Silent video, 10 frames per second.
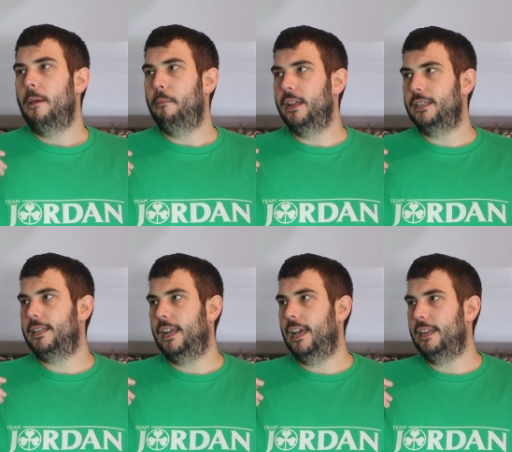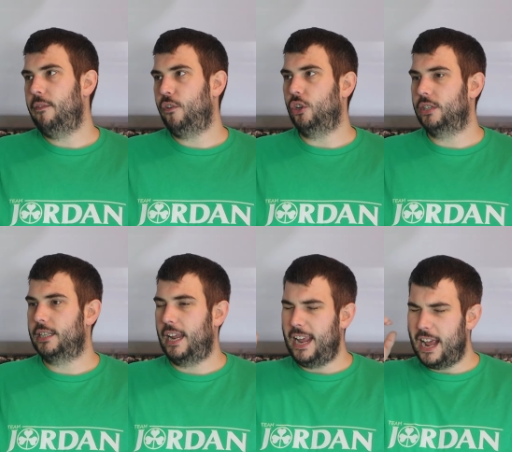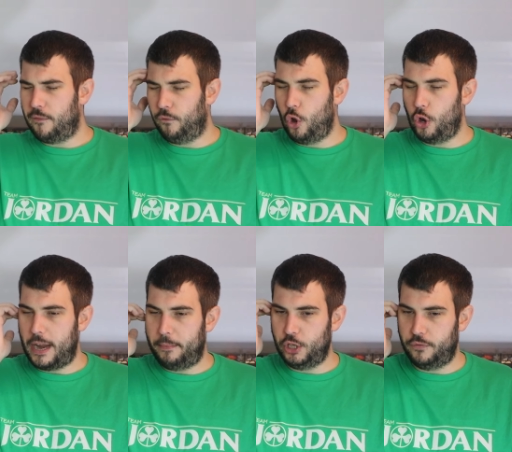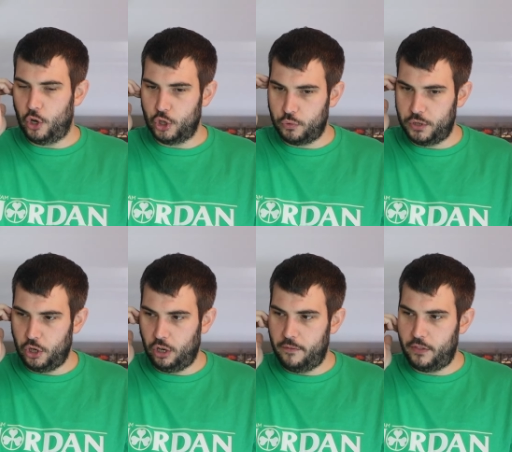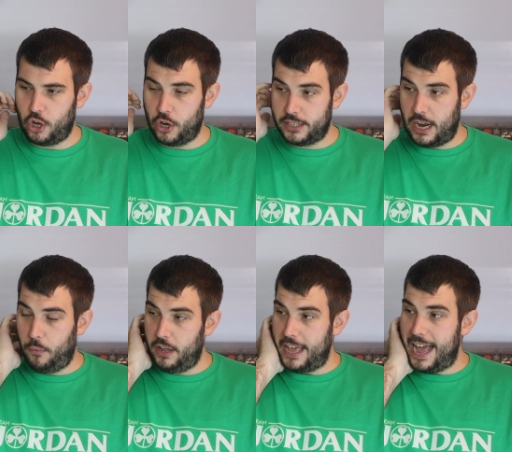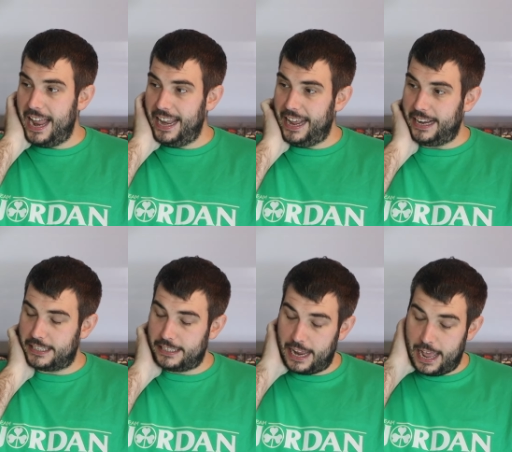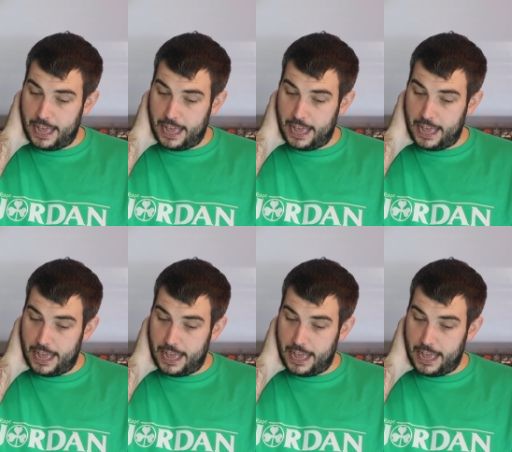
But difficult to see. He had floor damage, of course, a result of the contact with Alex.